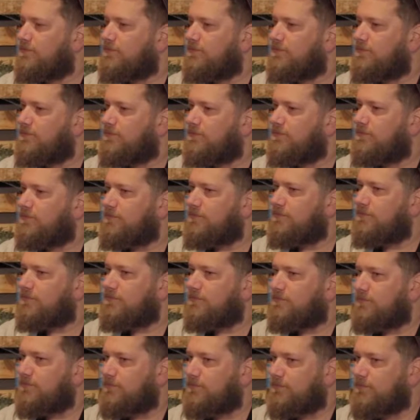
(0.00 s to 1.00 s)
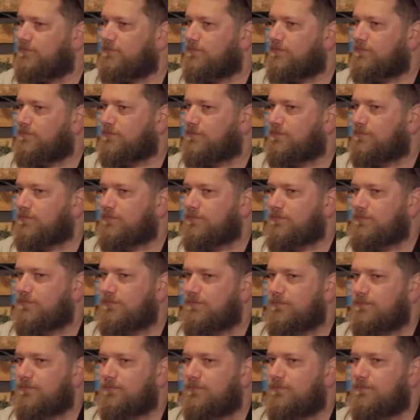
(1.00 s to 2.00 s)

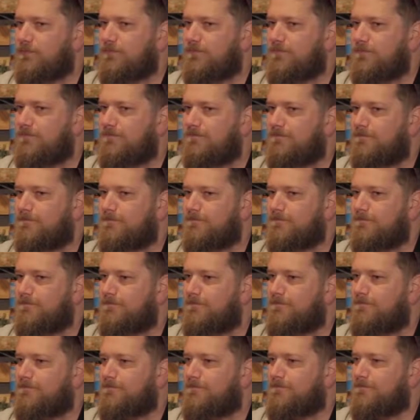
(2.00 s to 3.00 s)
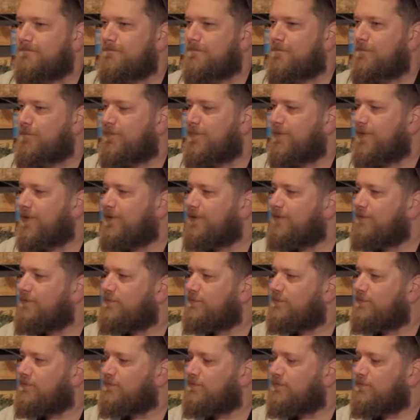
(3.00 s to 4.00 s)

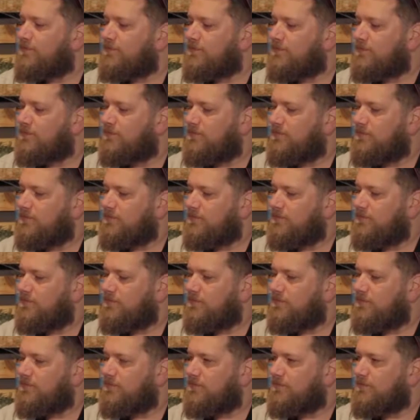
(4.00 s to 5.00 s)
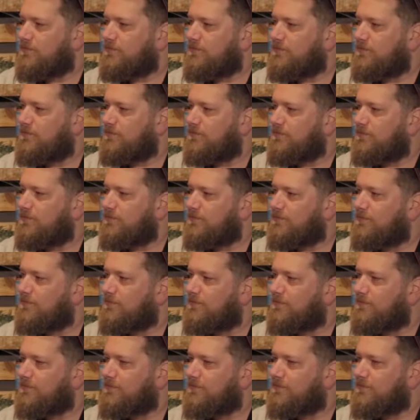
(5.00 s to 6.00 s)

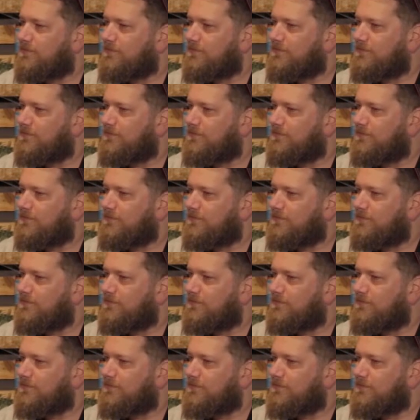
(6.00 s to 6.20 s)
[no speech]